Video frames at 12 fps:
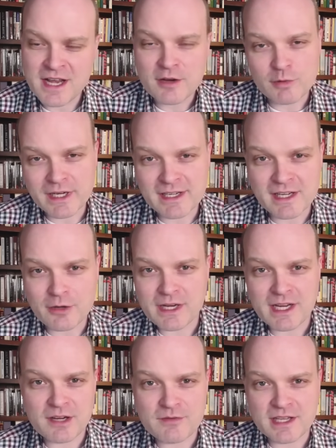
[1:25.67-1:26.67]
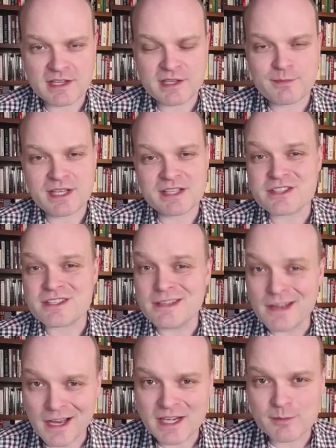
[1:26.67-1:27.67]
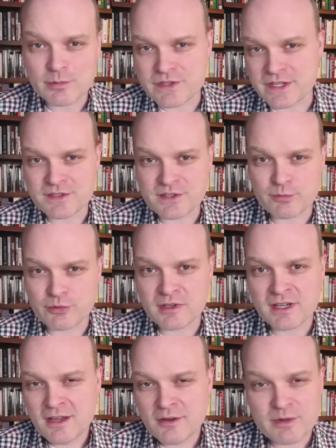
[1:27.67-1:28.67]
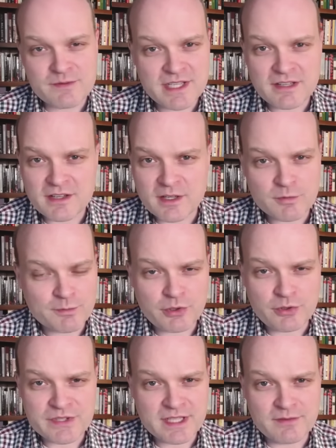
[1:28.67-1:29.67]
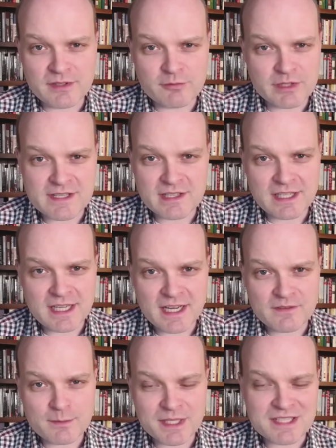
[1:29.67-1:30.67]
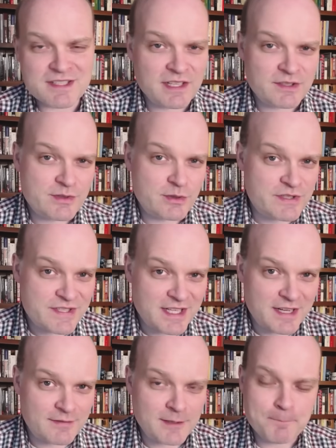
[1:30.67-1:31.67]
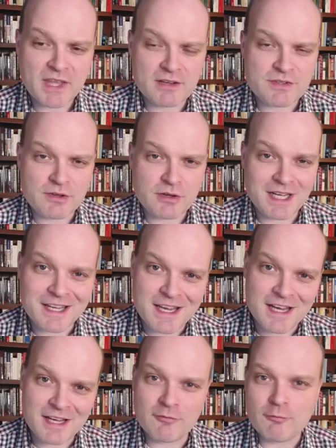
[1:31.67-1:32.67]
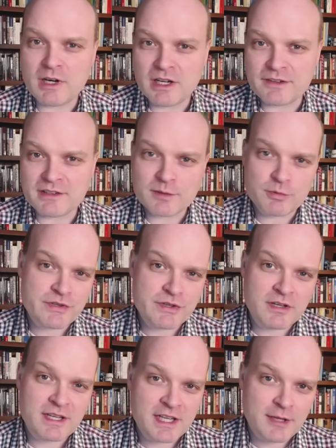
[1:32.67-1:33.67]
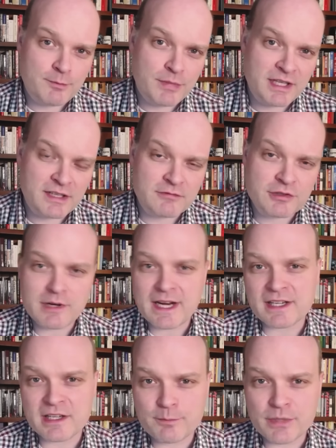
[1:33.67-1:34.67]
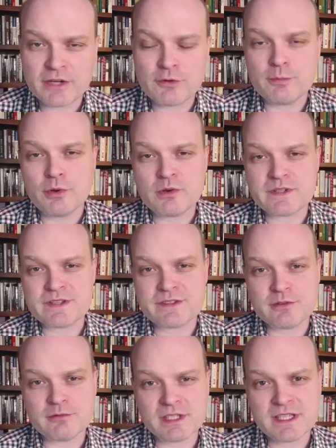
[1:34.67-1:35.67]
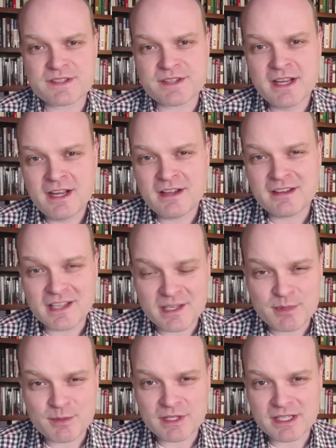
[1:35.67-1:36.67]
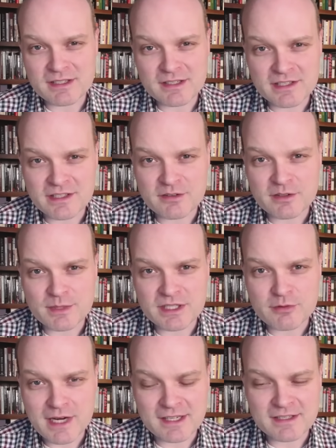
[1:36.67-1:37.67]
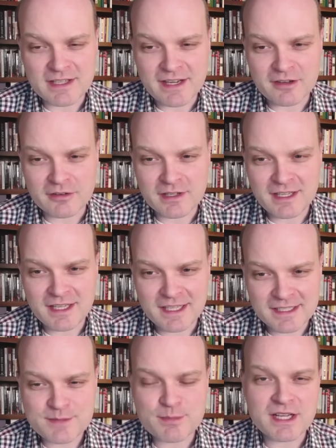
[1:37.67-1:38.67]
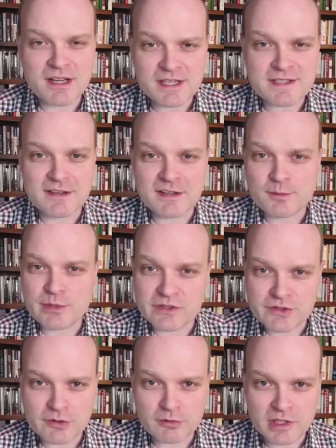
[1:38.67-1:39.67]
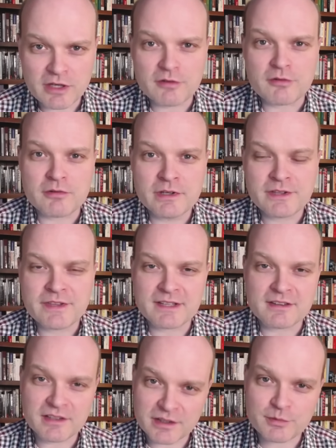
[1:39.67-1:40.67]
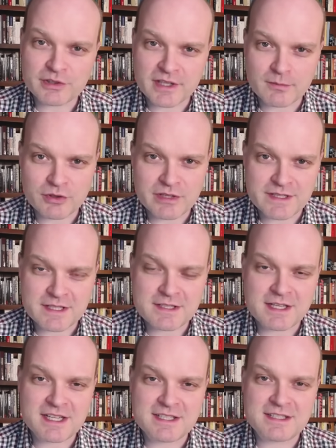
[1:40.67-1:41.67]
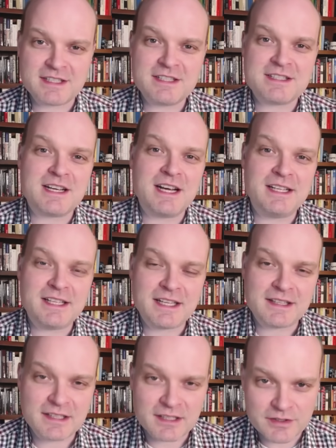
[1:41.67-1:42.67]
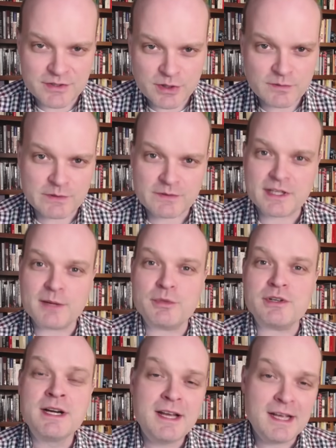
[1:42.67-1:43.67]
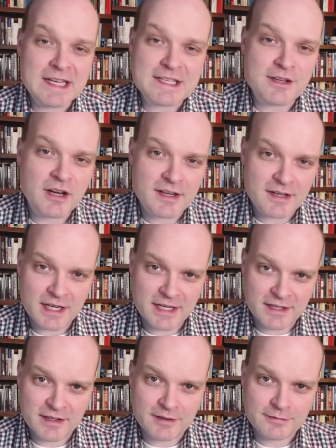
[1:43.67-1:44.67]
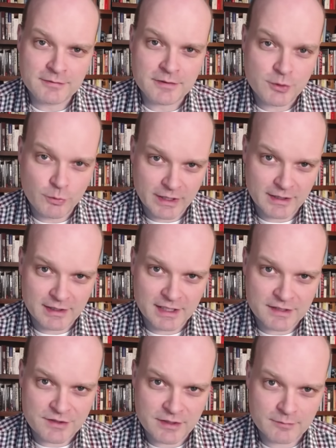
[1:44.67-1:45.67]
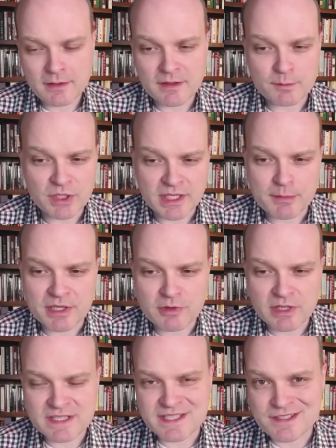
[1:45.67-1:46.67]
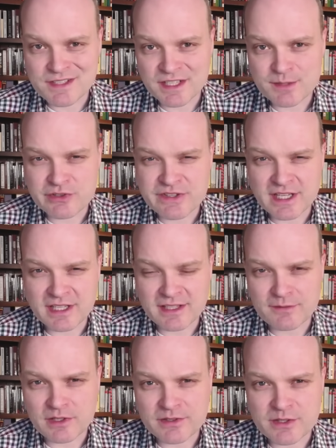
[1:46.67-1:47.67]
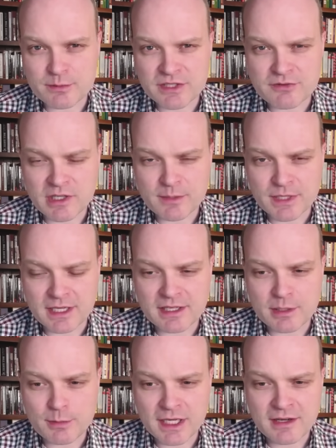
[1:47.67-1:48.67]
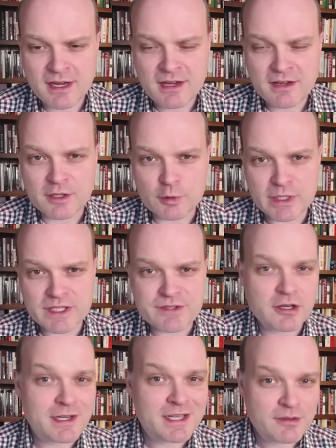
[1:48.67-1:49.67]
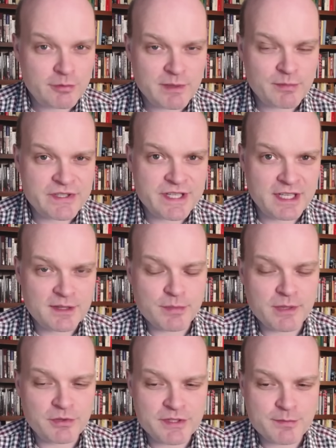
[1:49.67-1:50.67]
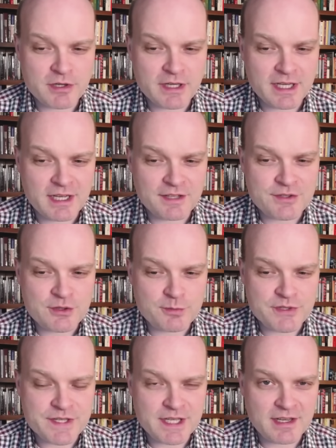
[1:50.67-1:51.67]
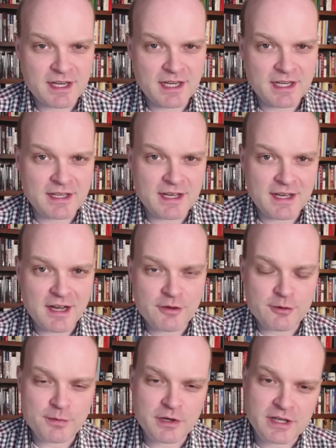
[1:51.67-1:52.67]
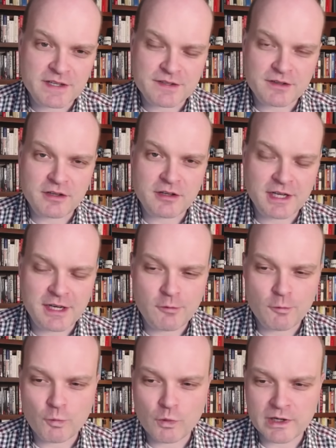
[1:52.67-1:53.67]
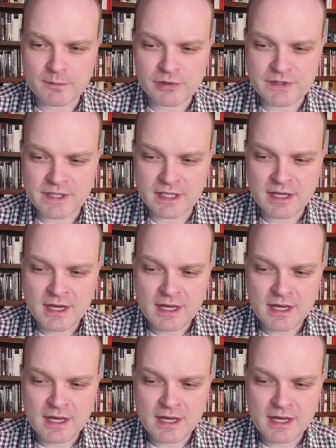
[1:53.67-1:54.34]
Right now, we have the NDP at just 9% support. We've seen a number of polls even recently have them at 6 or 7. So again, while the Liberals are going to keep being dragged up by new polls as they're released, the NDP might continue to be dragged down. It's because the NDP is so low that the Liberal number is as high as it is, and that the Conservative number is not high enough to win an election. The Bloc Québécois is at 6%. They've also been dropping in Quebec. The Greens are at 3%, the People's Party at 2%, and other parties are at 1%.